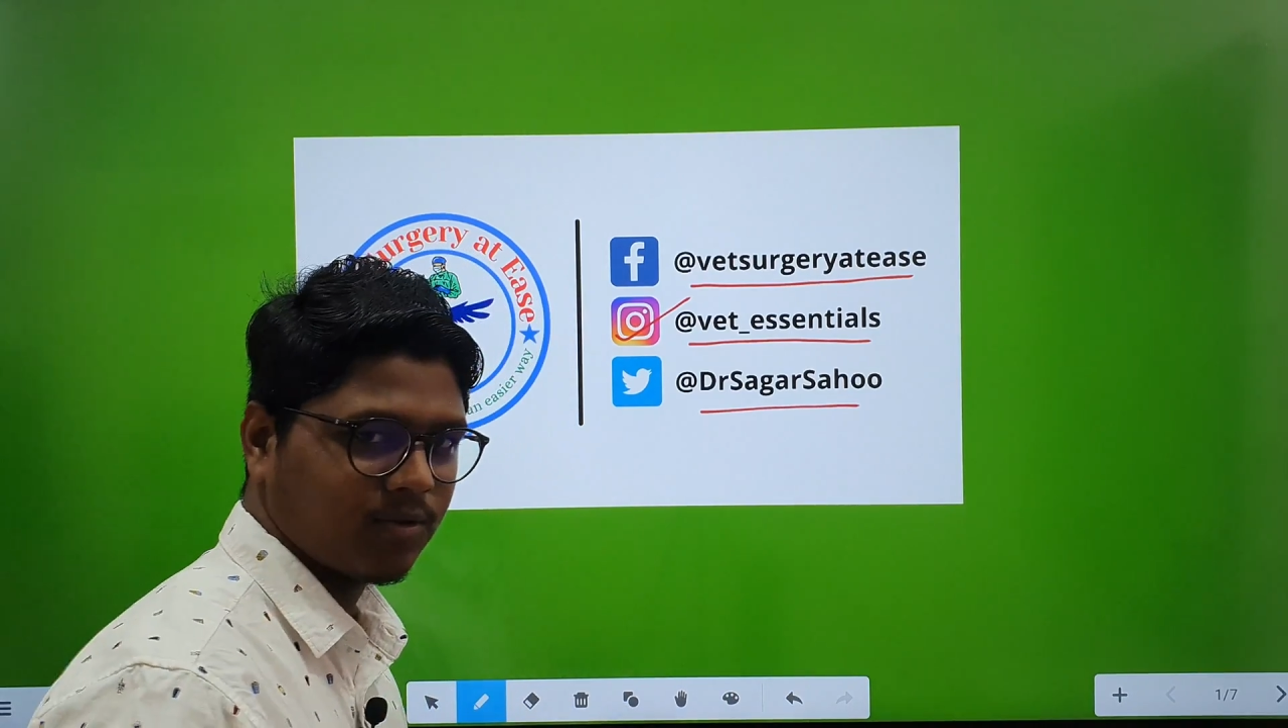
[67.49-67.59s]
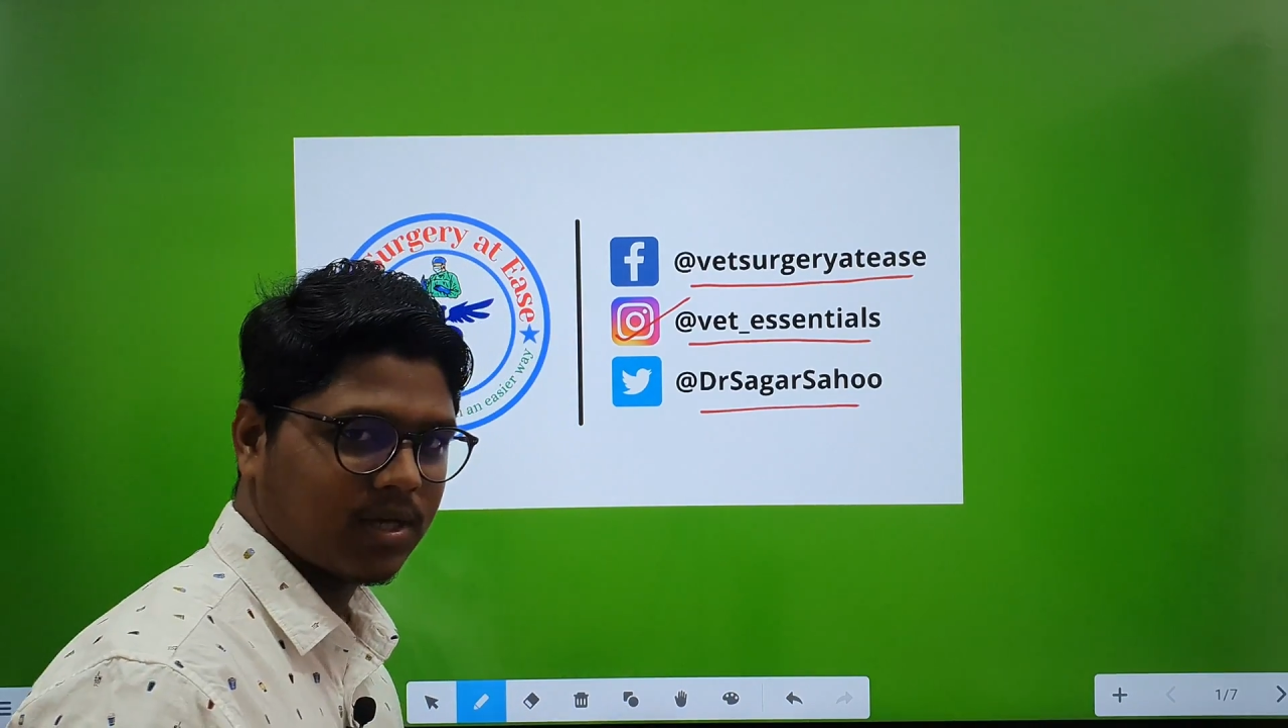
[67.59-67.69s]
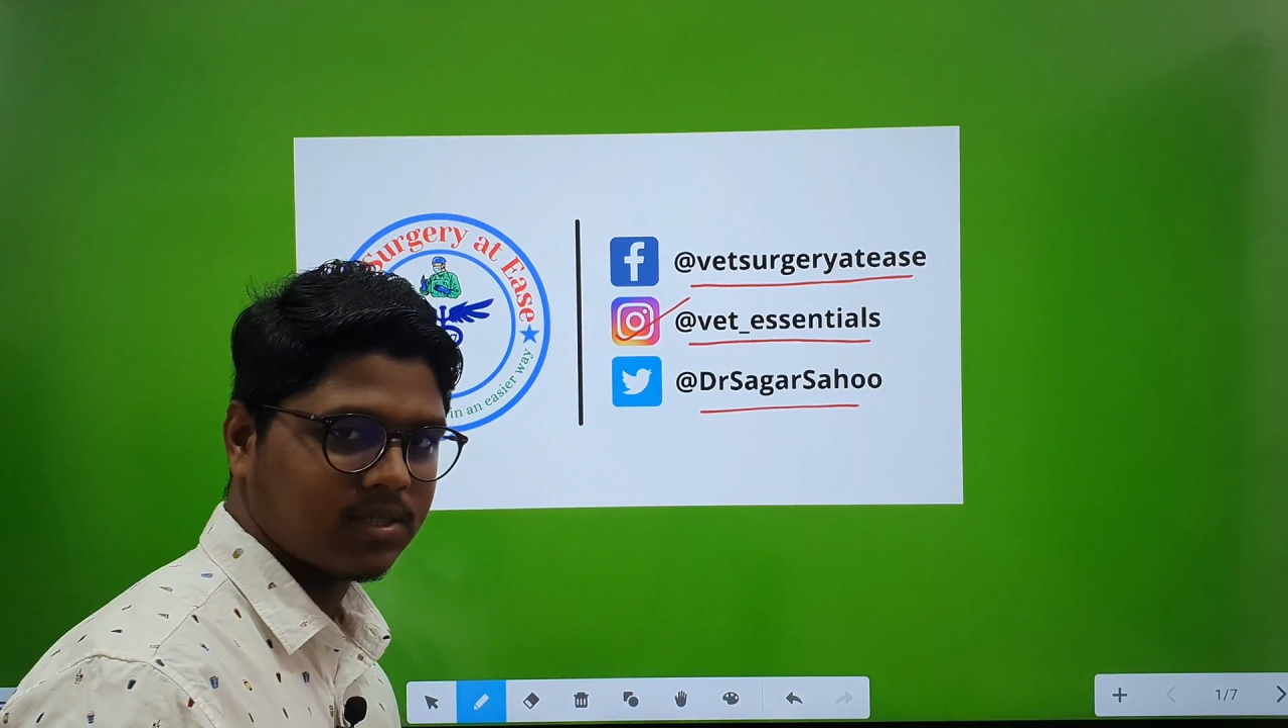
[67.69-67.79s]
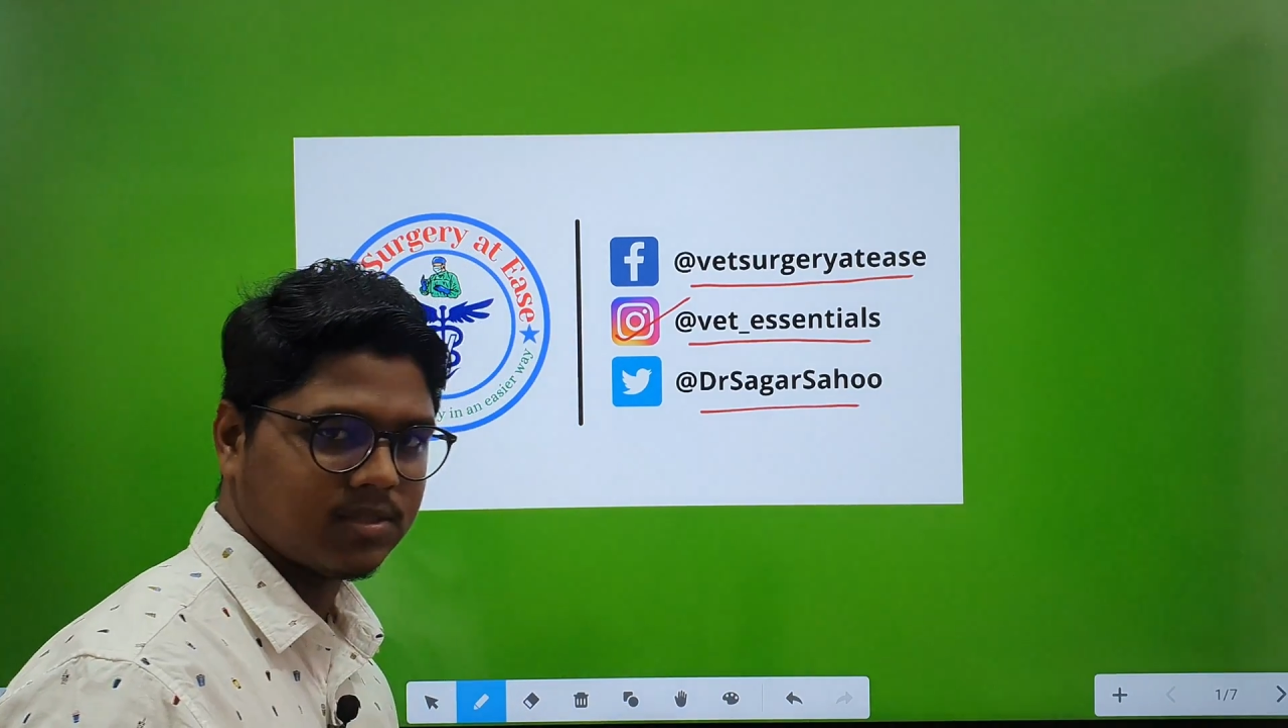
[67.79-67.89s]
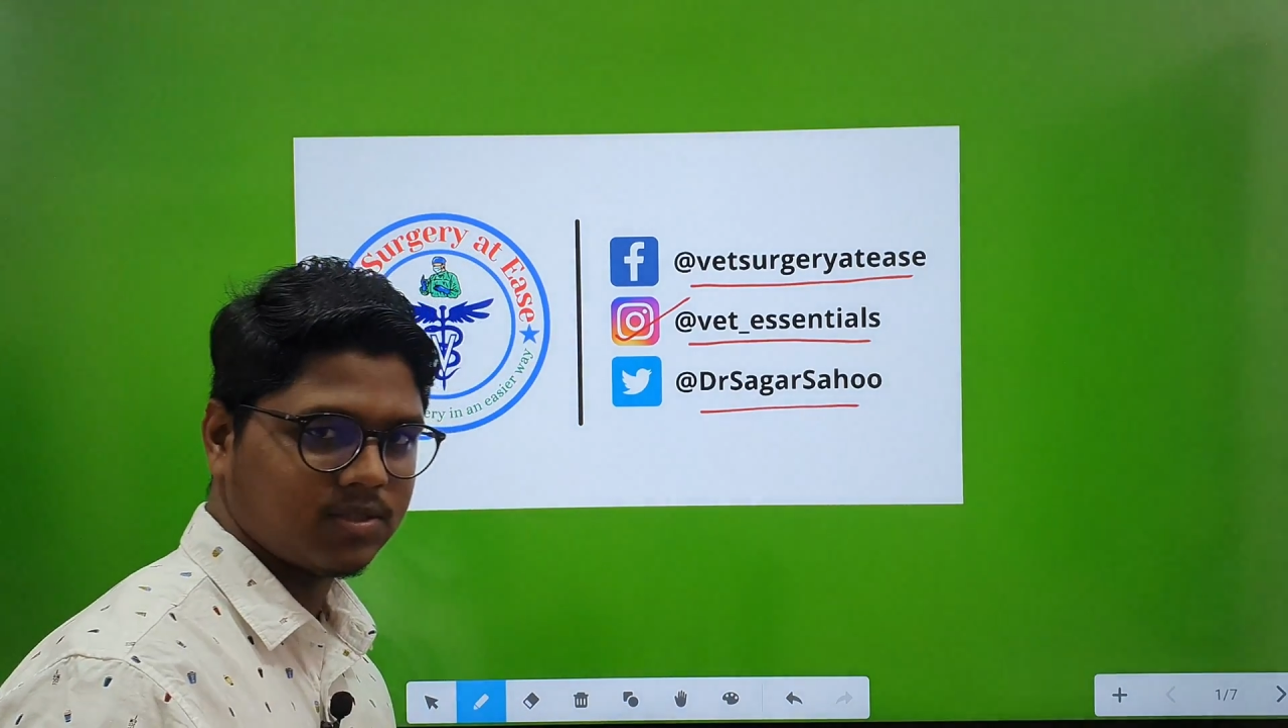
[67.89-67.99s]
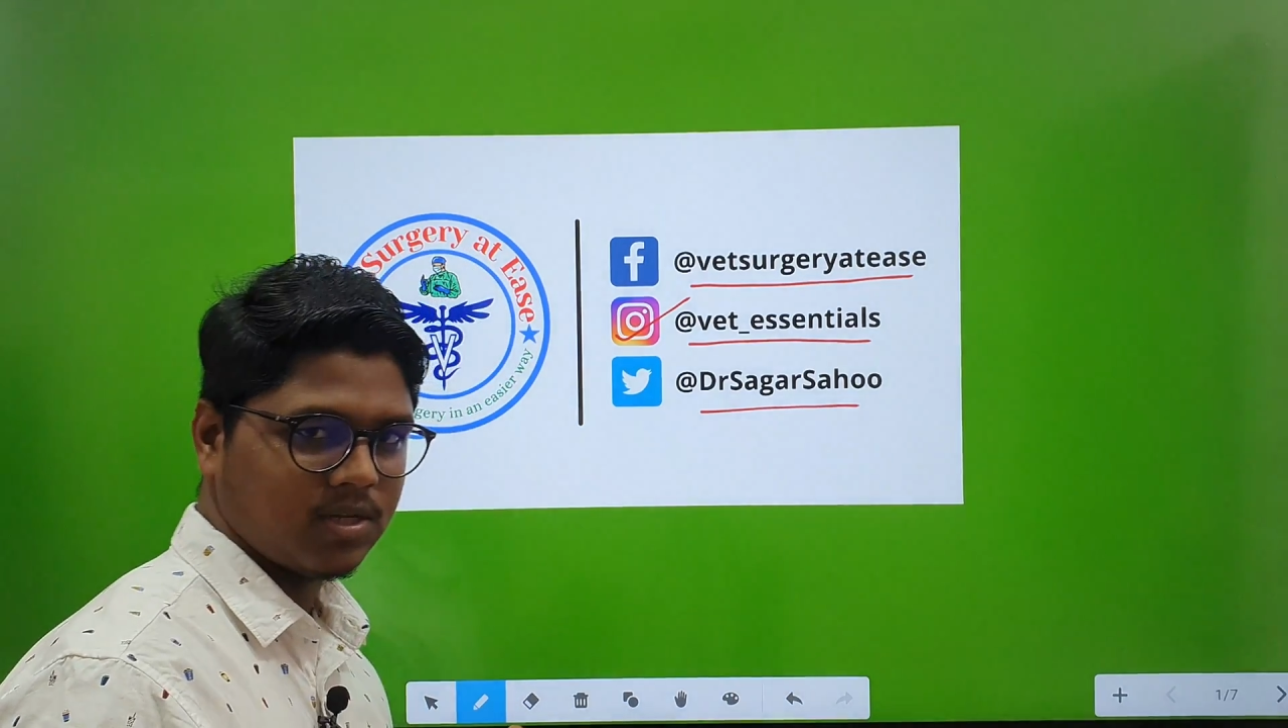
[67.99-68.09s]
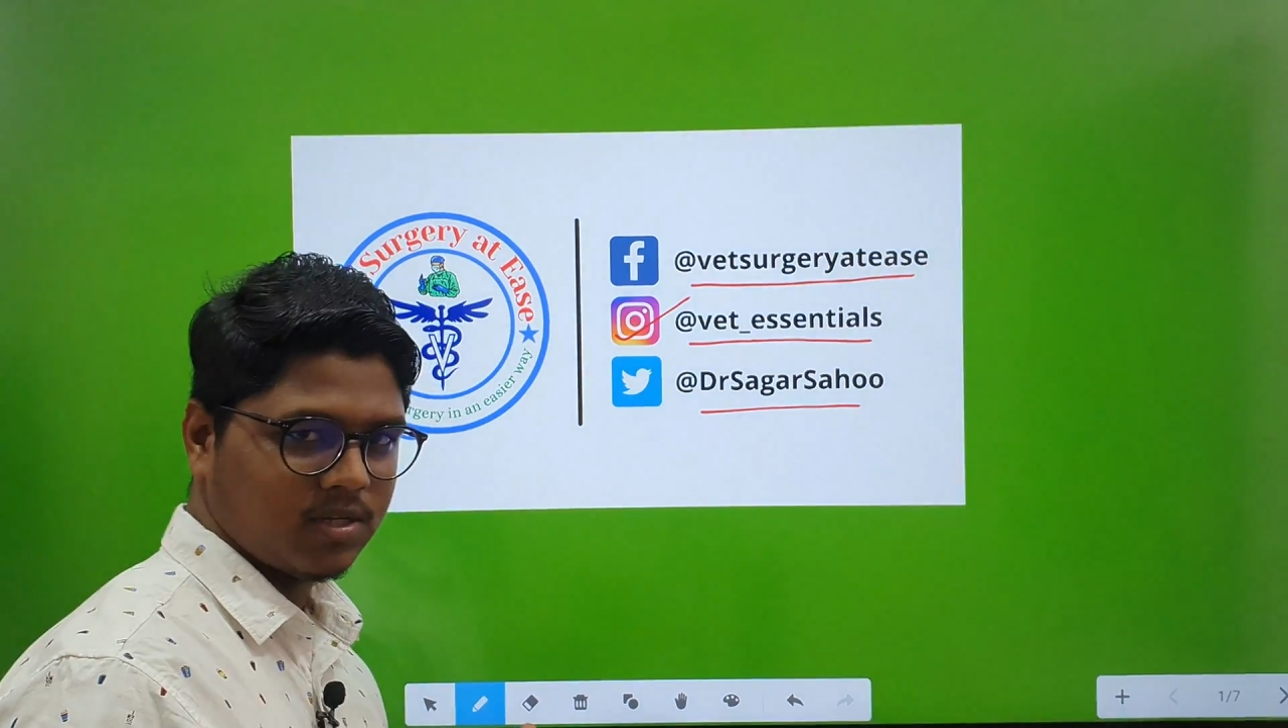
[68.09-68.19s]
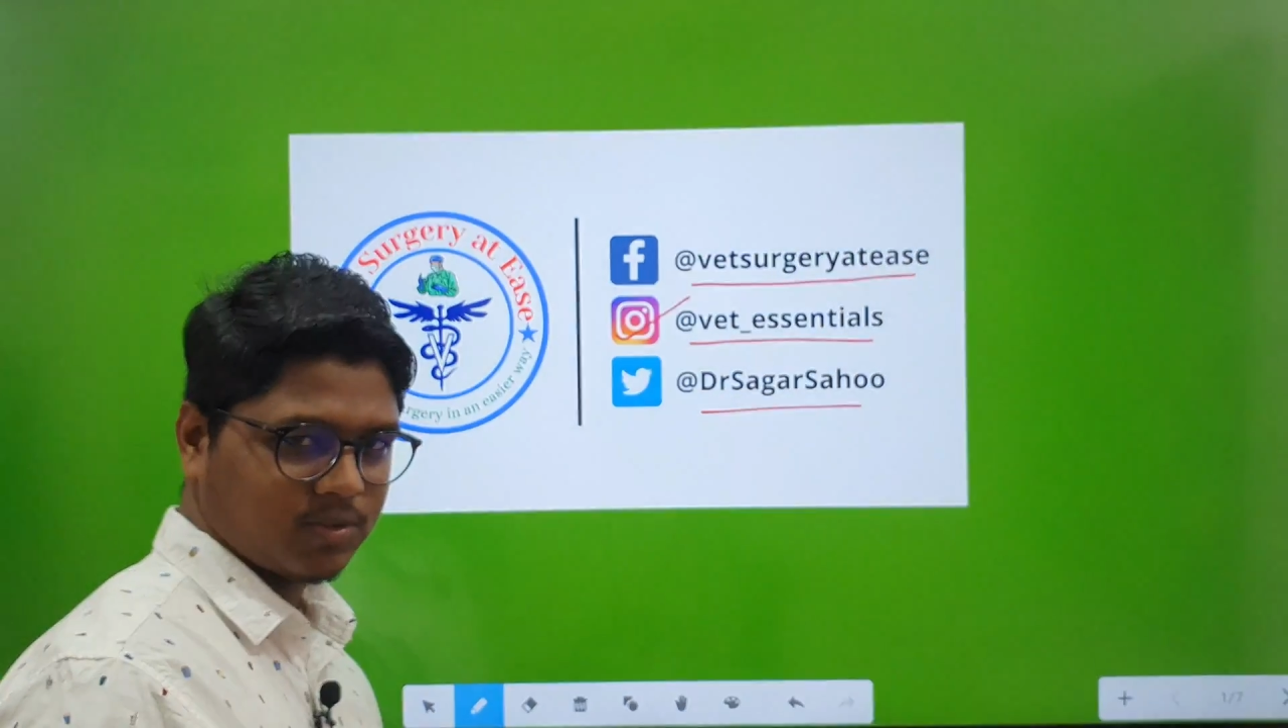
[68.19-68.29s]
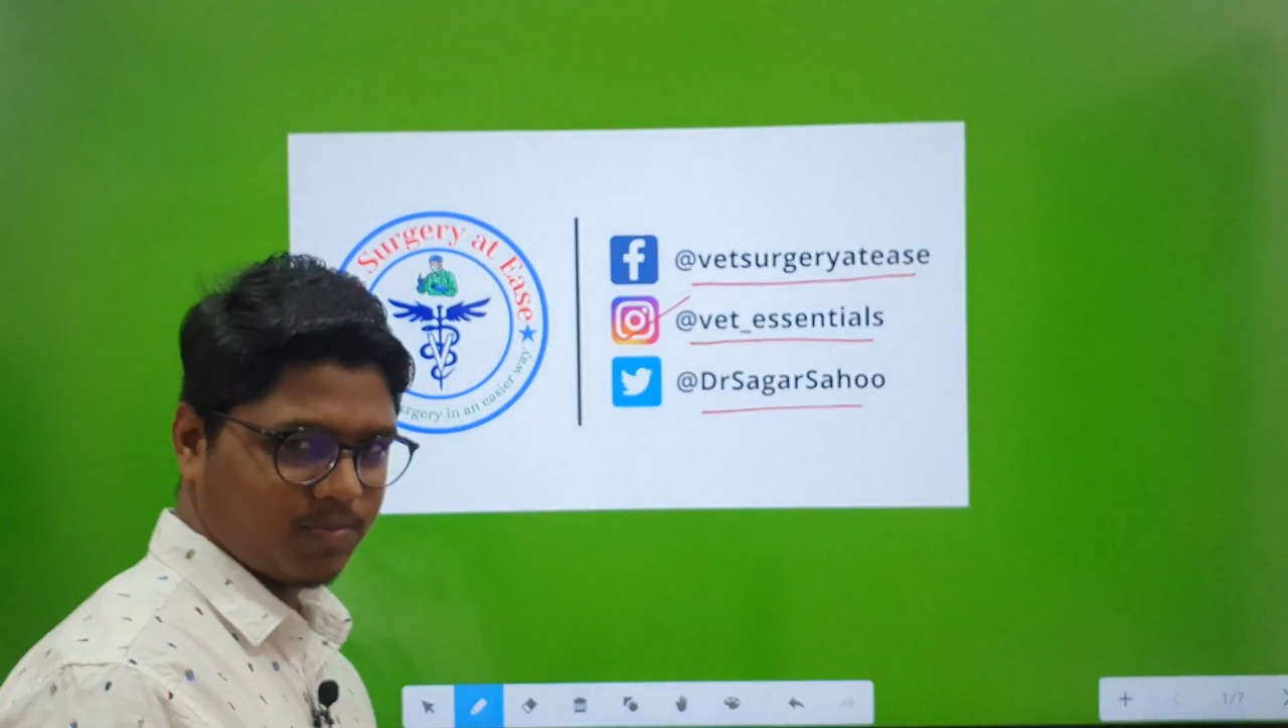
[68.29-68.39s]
you can